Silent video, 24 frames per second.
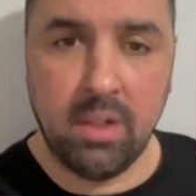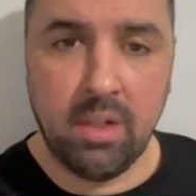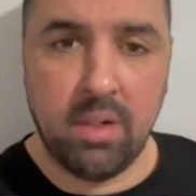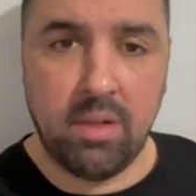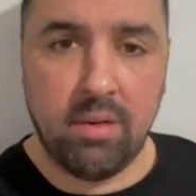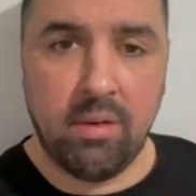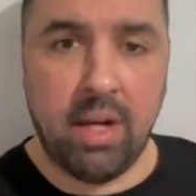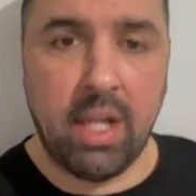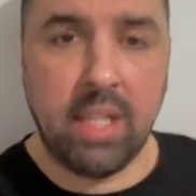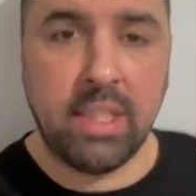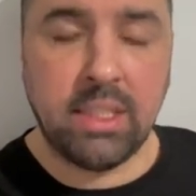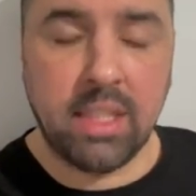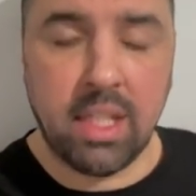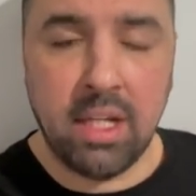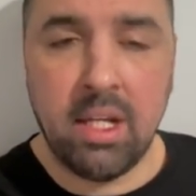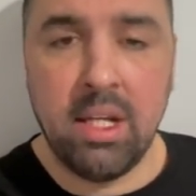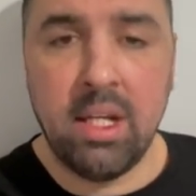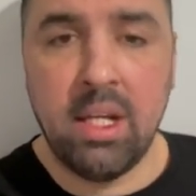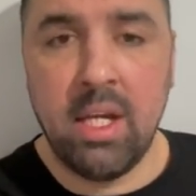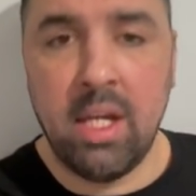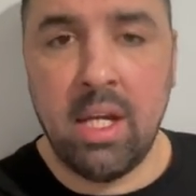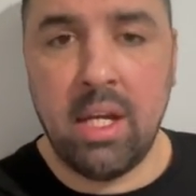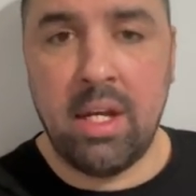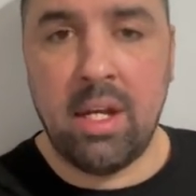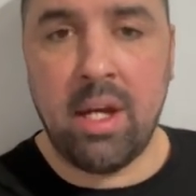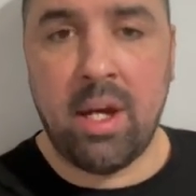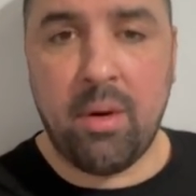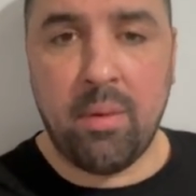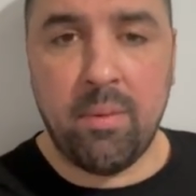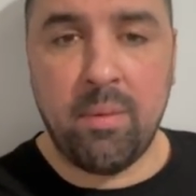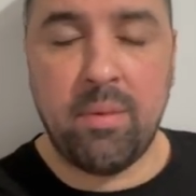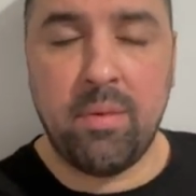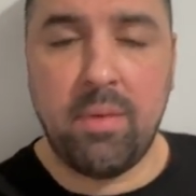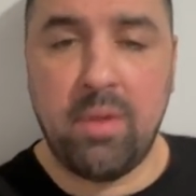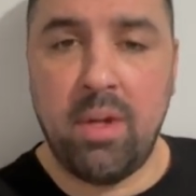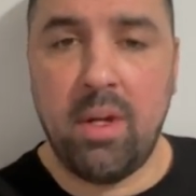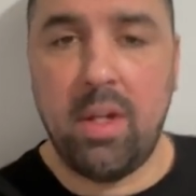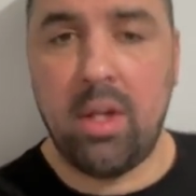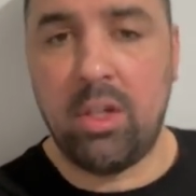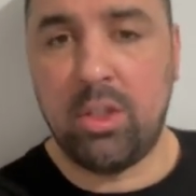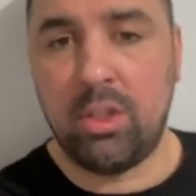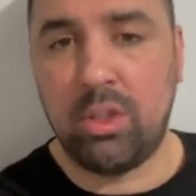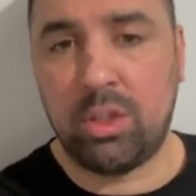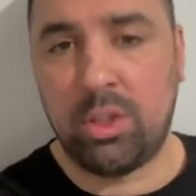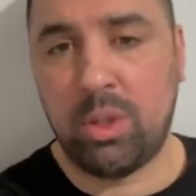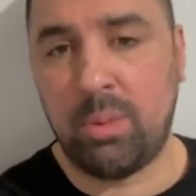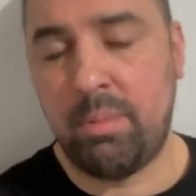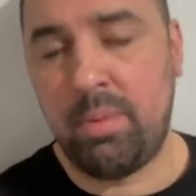Right, now some